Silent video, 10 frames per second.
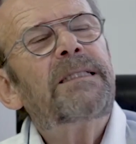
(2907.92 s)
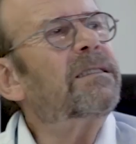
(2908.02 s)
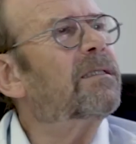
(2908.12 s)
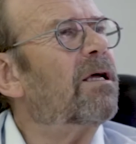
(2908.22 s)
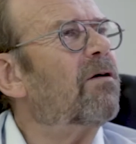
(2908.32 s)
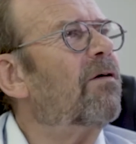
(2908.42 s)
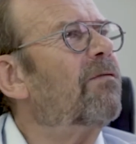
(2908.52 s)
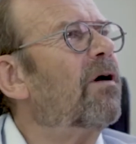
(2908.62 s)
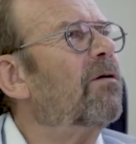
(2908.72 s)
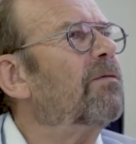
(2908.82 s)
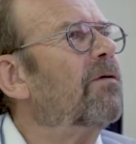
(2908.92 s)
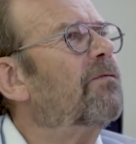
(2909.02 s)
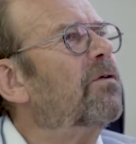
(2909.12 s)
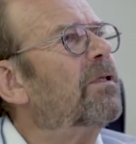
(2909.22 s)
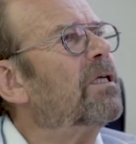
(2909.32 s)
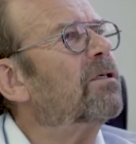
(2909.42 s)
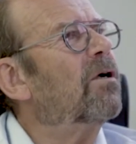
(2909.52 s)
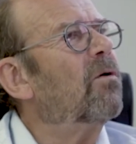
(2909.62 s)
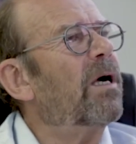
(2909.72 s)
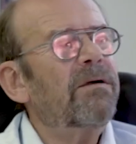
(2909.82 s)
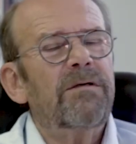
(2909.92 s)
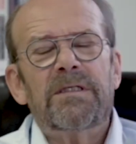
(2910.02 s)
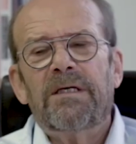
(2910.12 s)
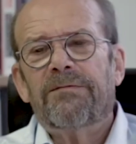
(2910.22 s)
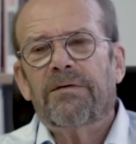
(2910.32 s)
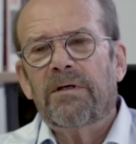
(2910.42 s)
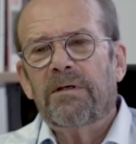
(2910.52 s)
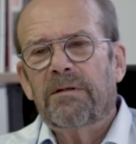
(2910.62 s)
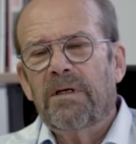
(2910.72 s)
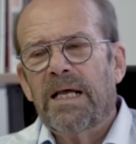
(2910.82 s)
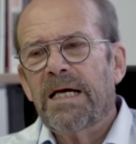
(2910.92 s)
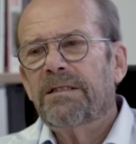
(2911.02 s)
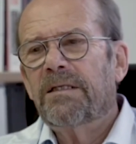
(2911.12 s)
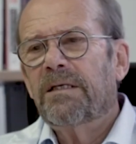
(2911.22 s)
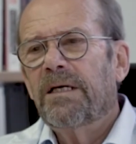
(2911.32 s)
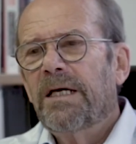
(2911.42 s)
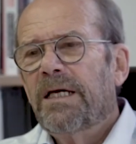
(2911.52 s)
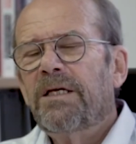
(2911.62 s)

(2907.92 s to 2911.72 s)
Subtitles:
Yesterday, or a few days ago, I received the last